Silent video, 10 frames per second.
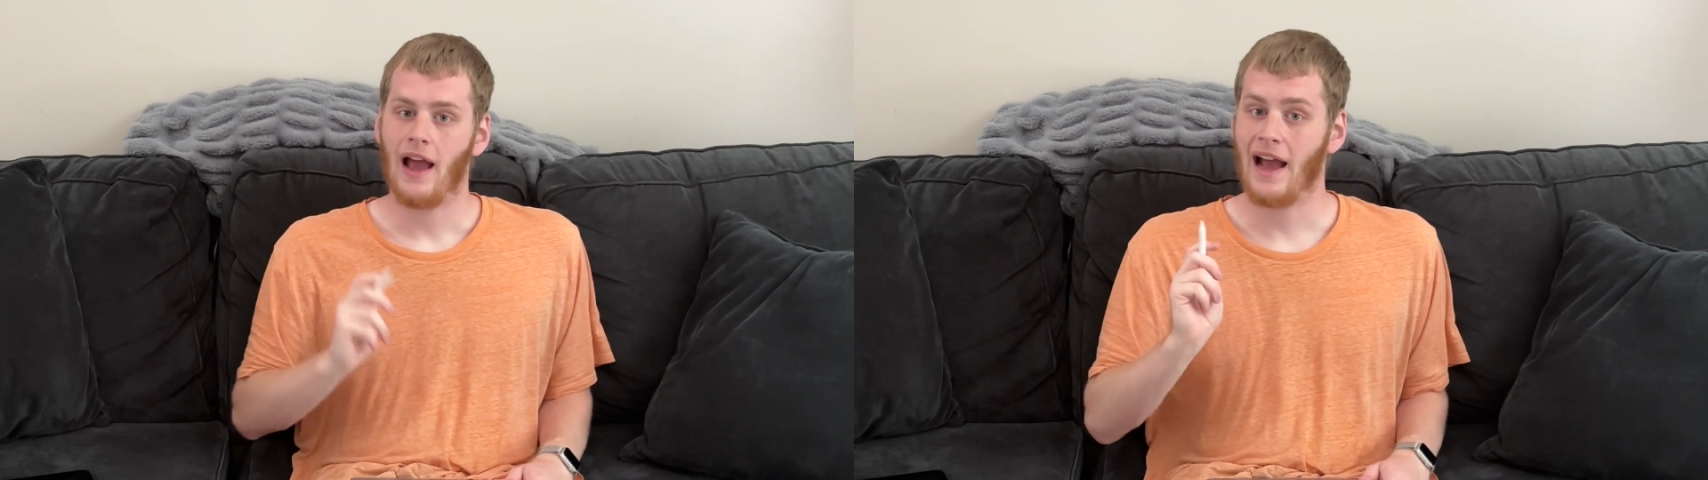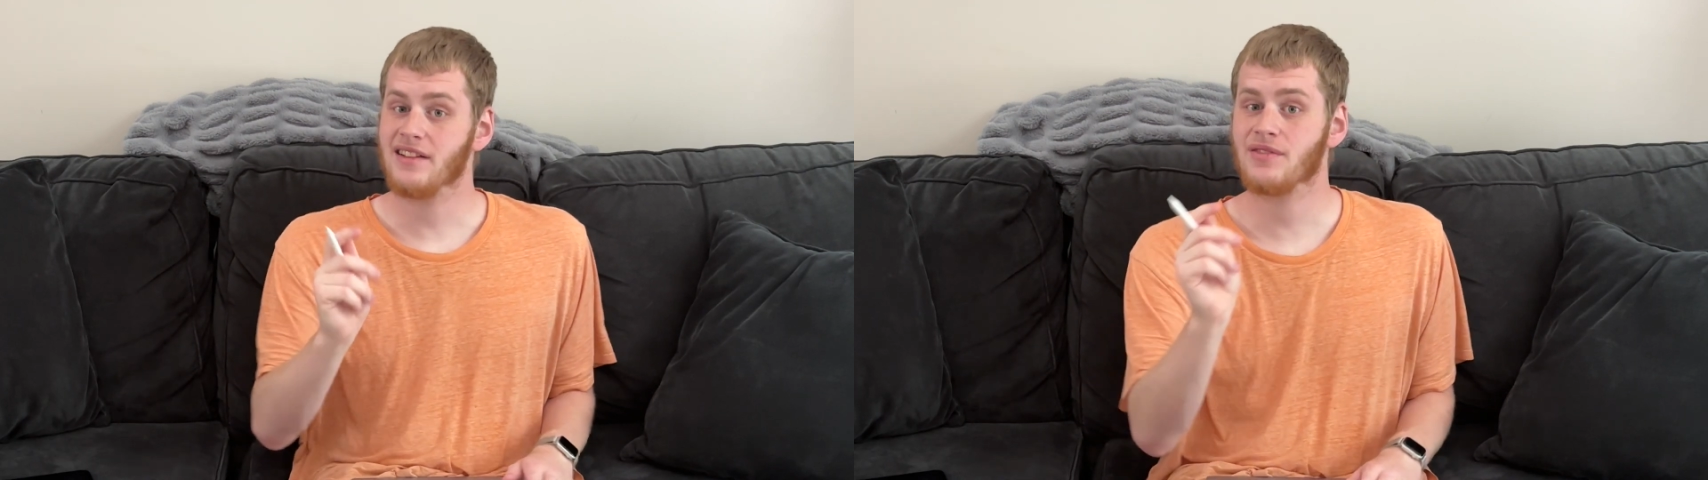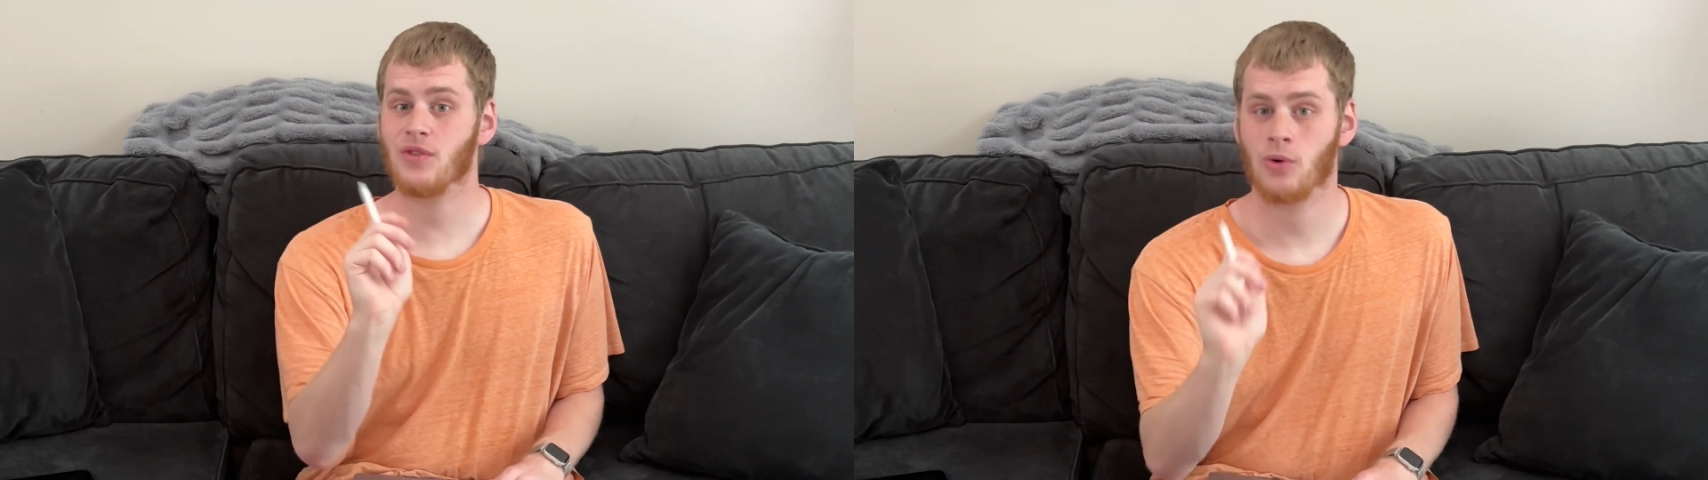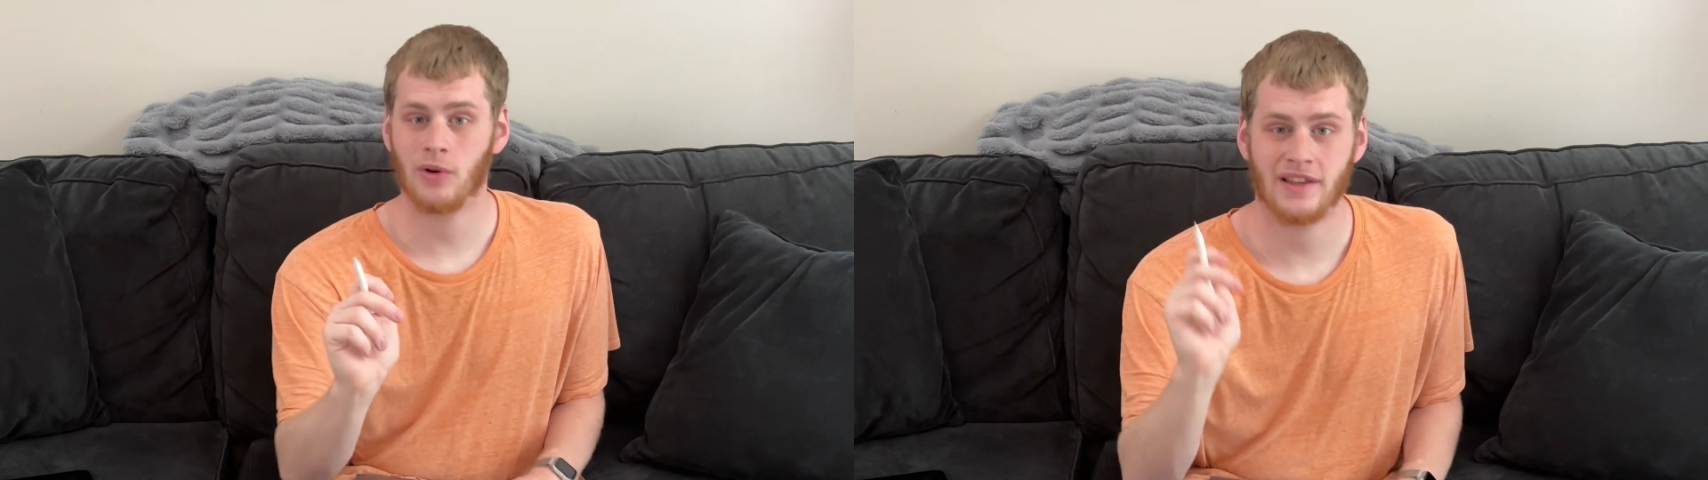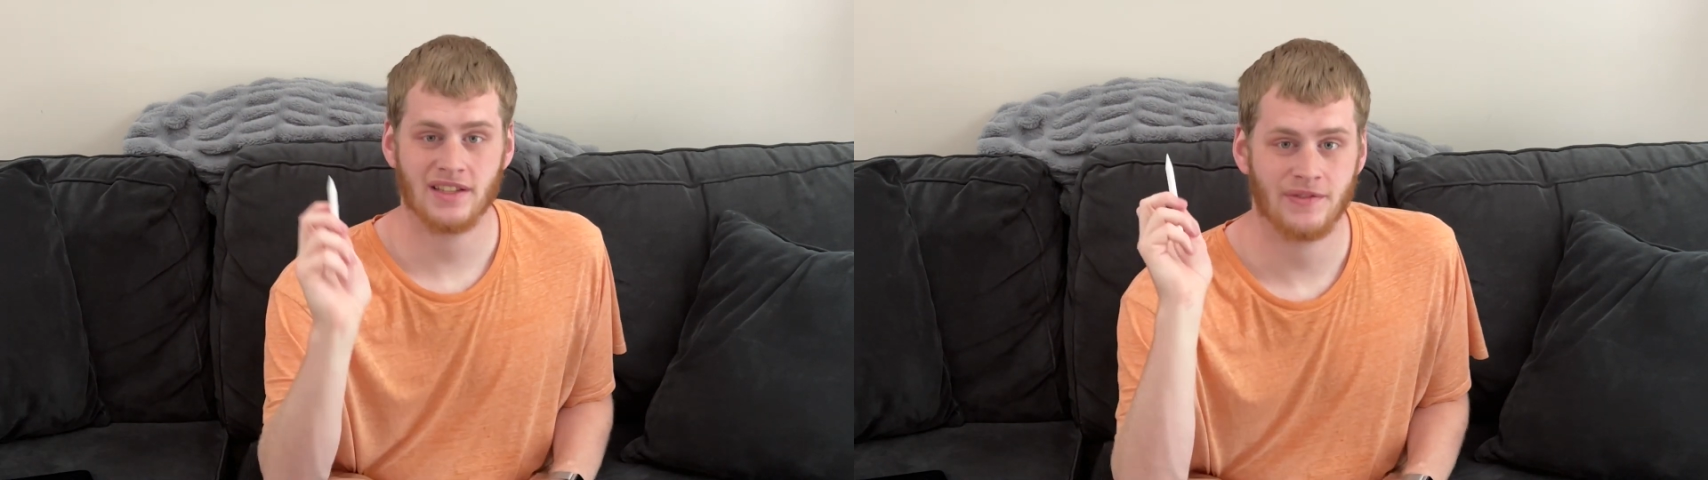As of
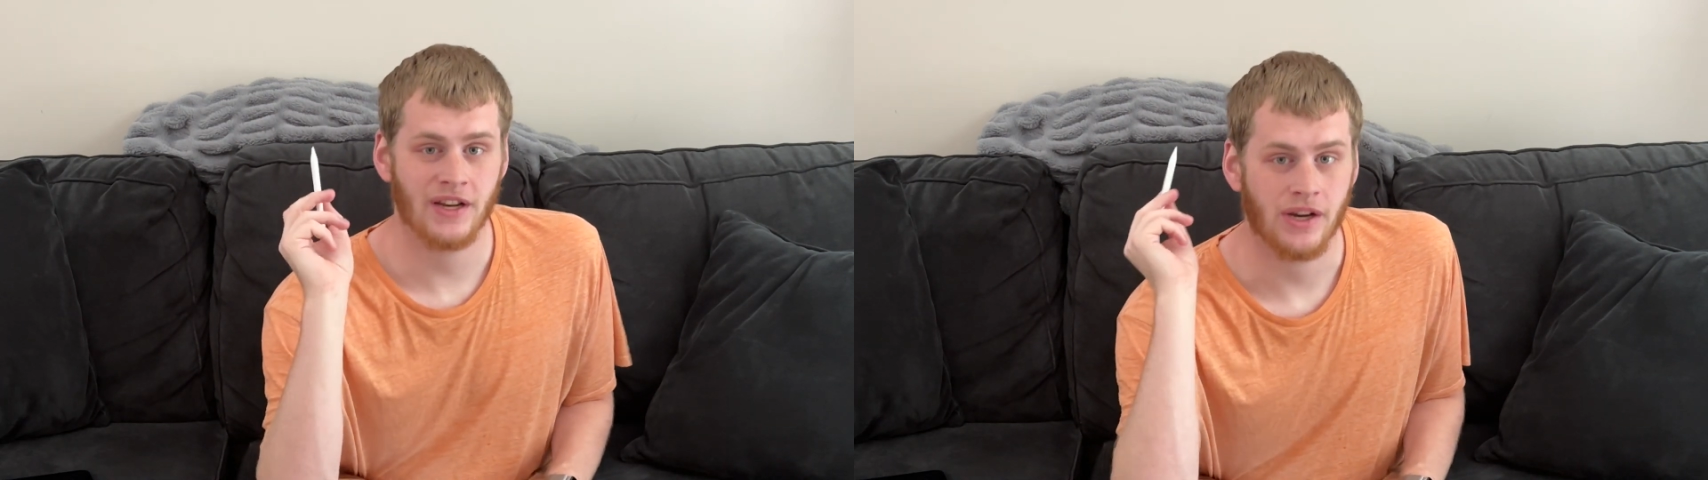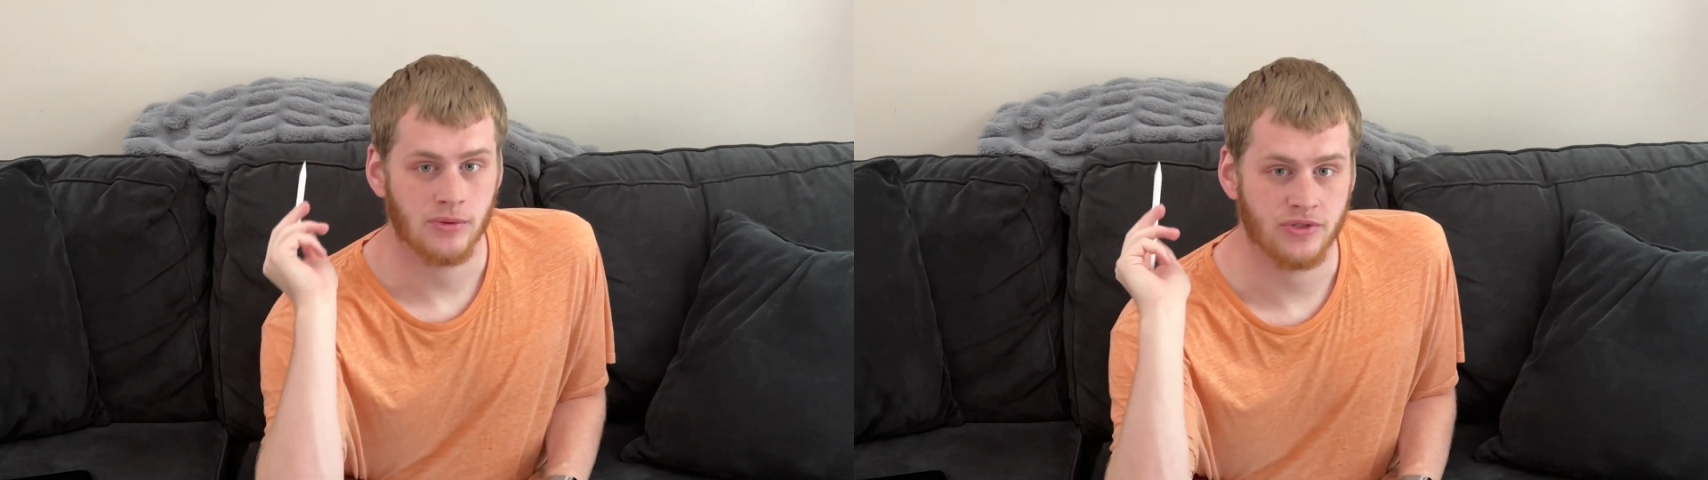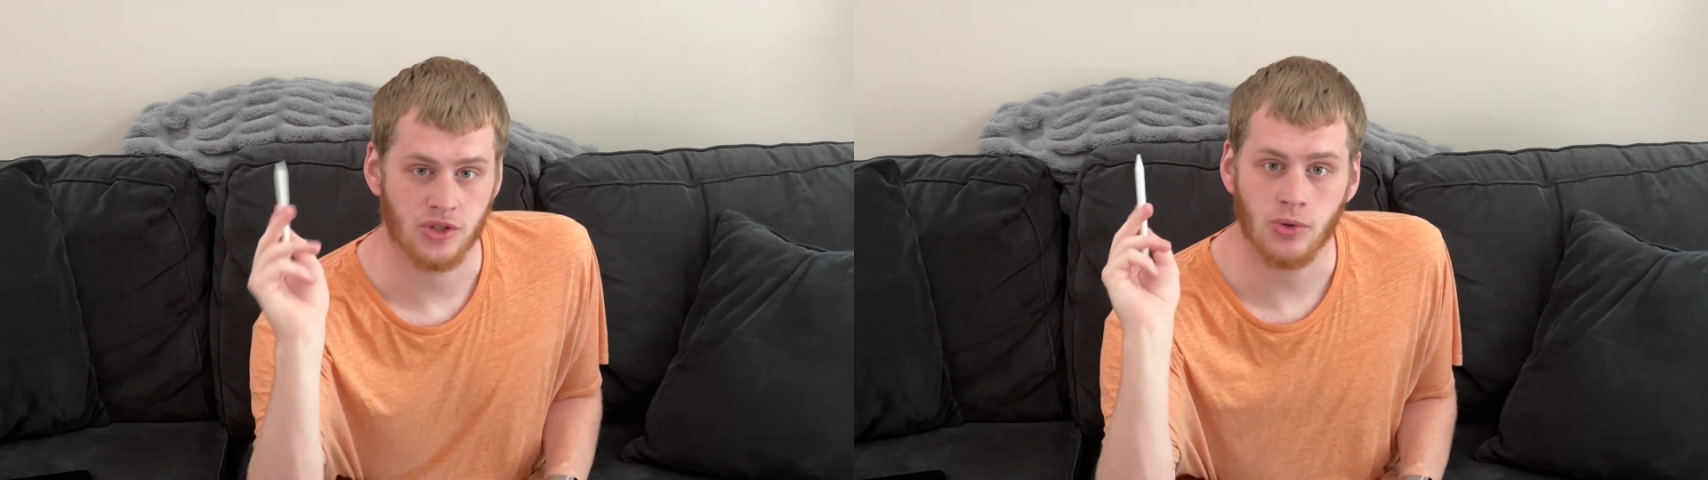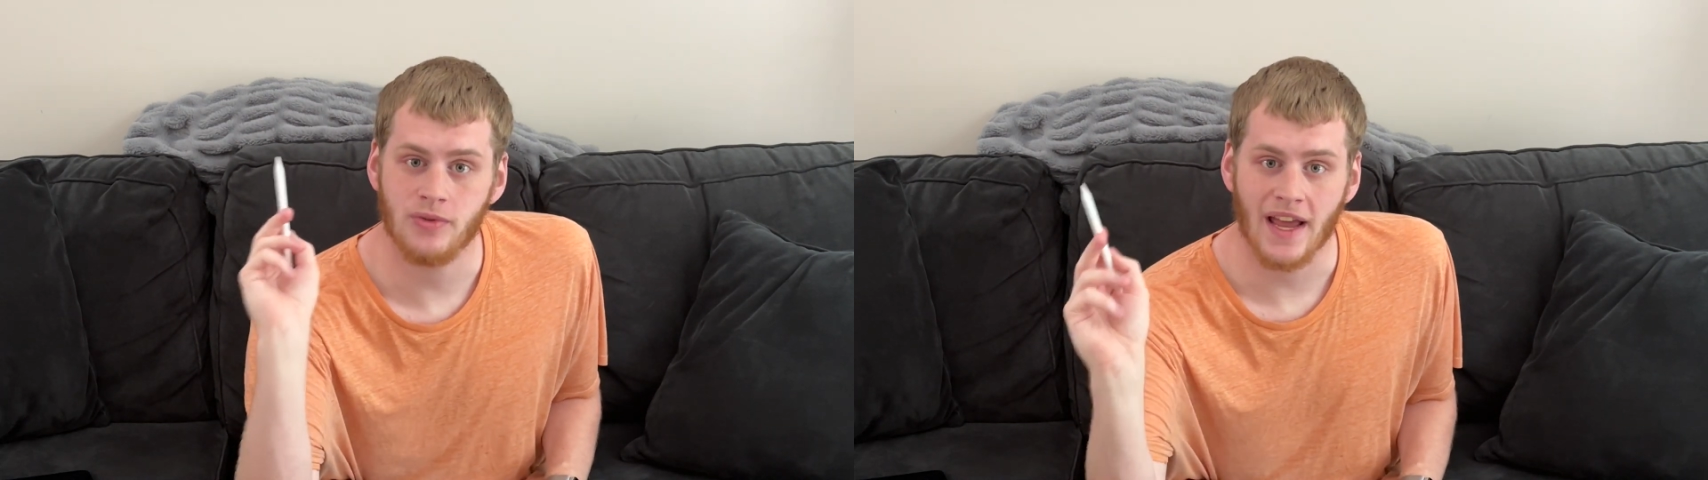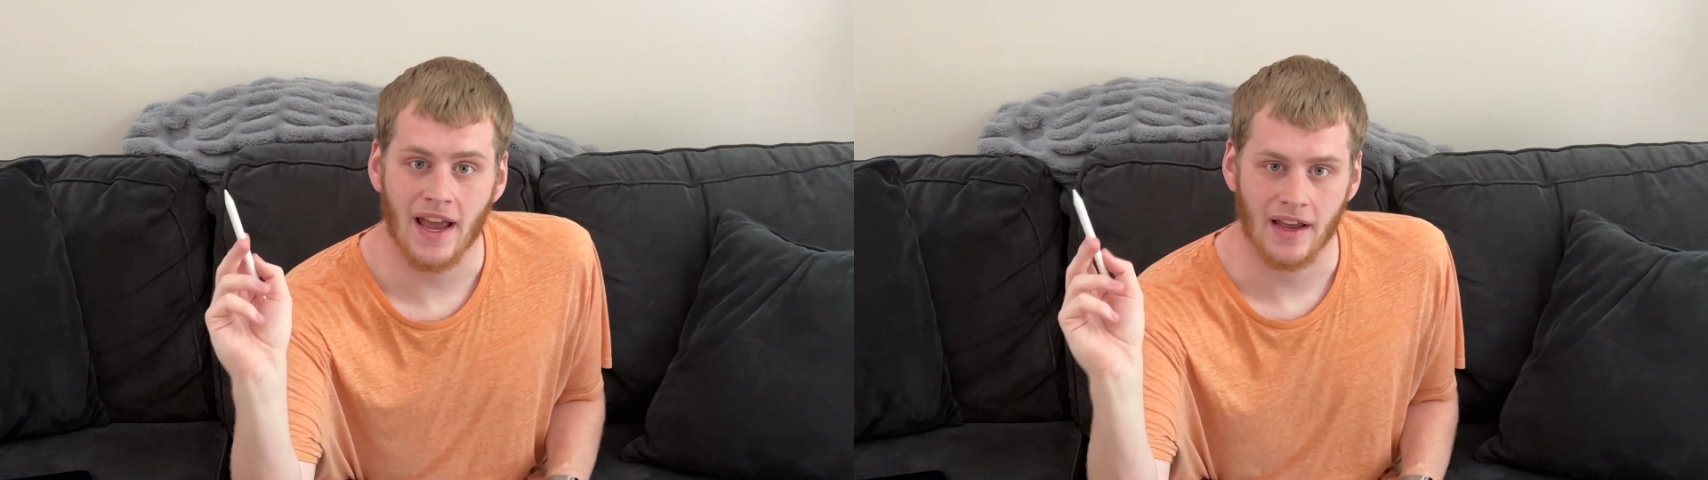recording this video
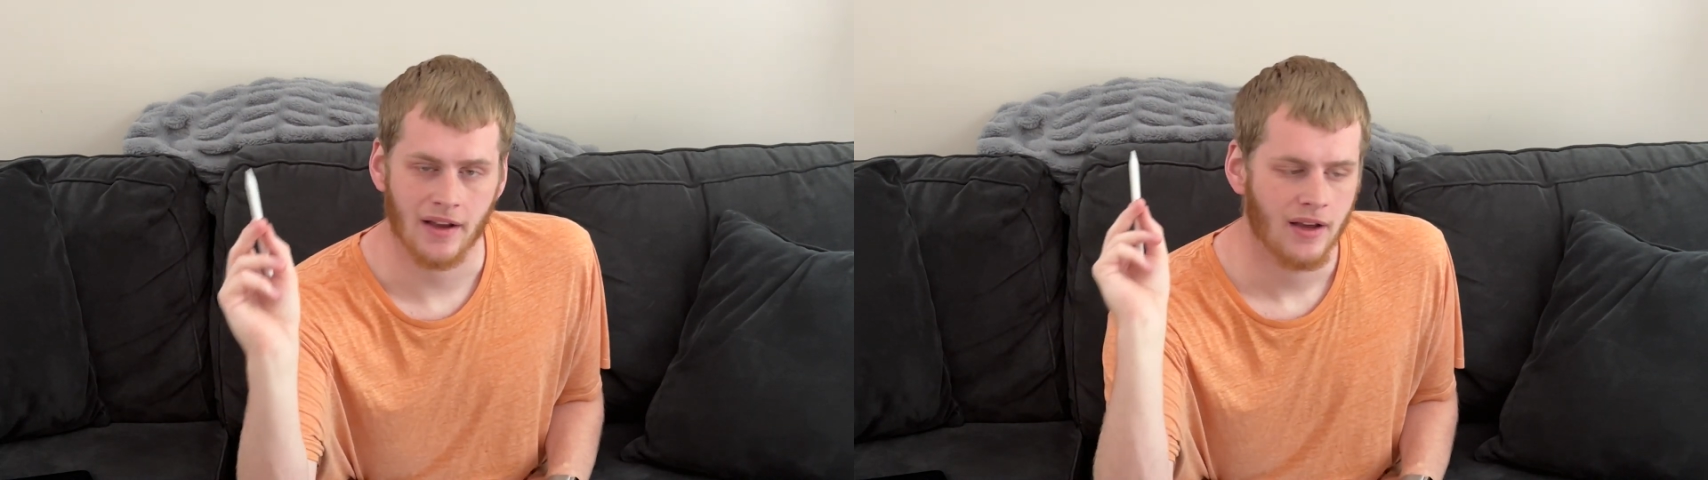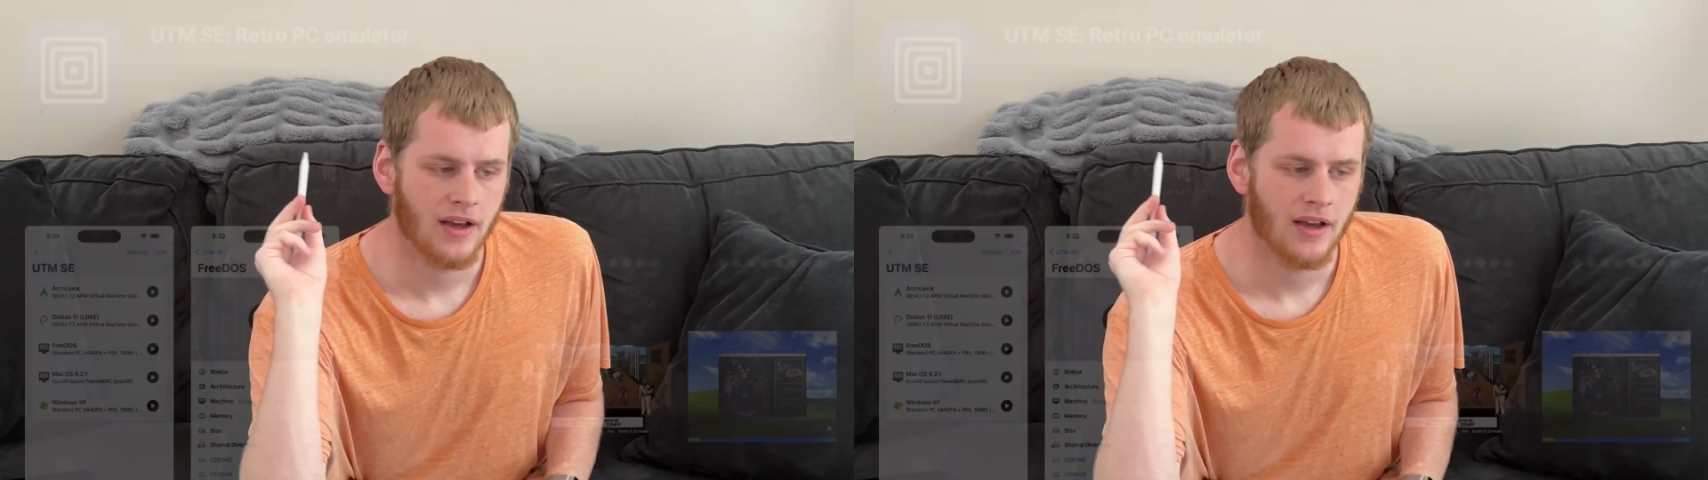today,